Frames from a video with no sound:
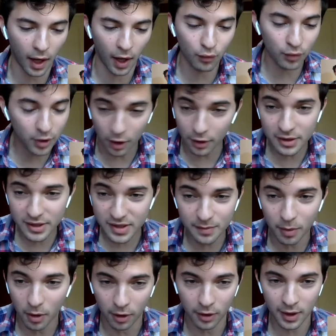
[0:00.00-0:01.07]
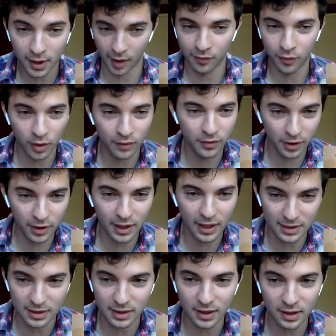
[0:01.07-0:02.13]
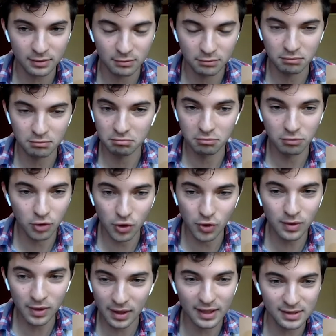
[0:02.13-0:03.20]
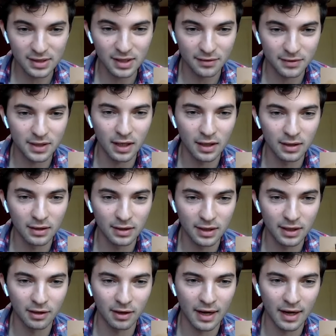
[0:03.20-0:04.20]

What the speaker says: regardless of party, if you have a good idea, you can get stuff done here.